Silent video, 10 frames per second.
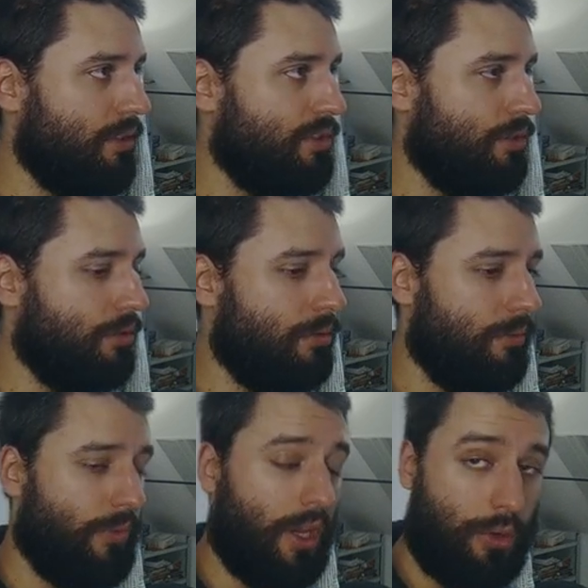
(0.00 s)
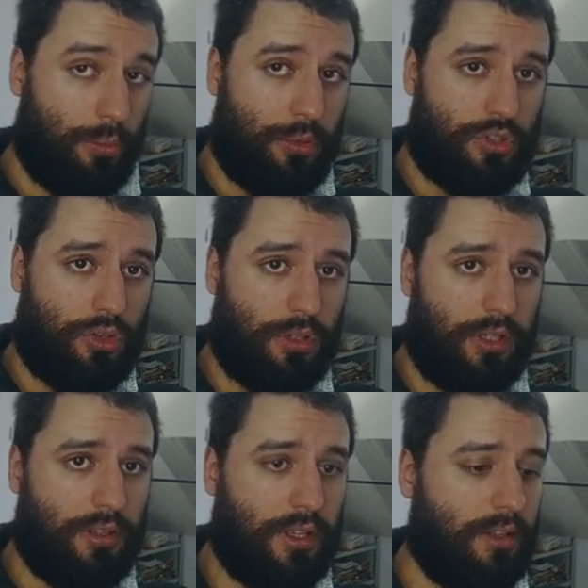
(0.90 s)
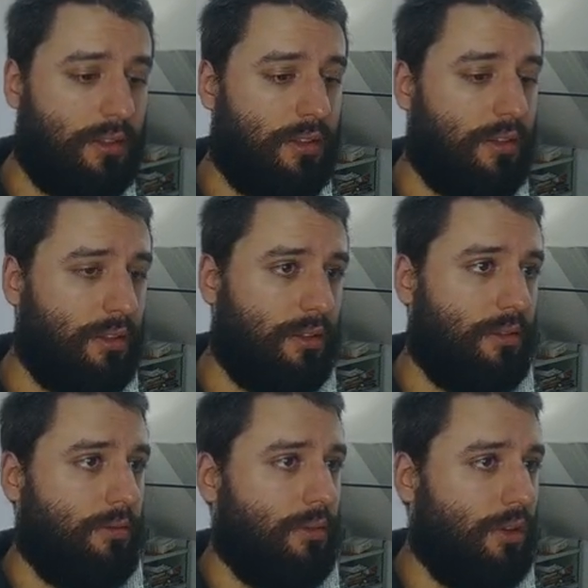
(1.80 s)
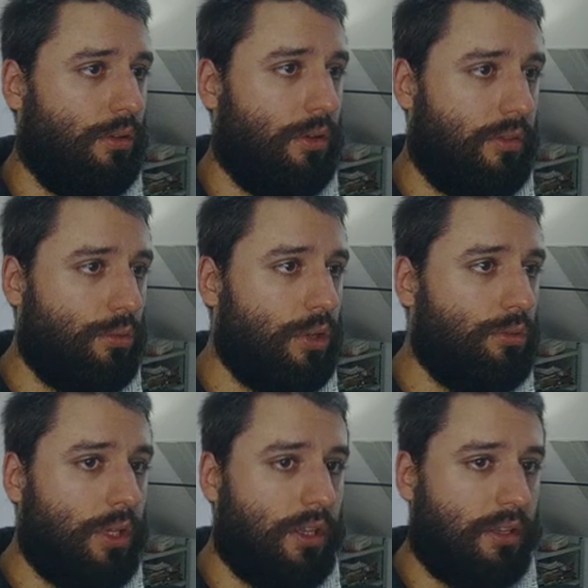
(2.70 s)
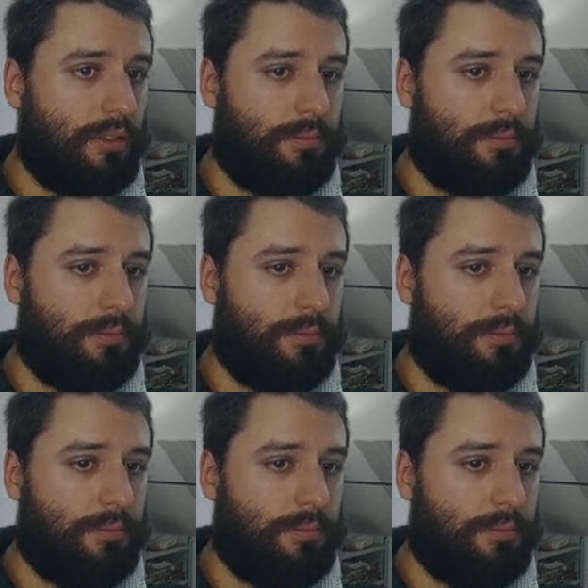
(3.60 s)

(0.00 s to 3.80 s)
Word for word: So I hope you enjoyed and uh, you know, have a great weekend.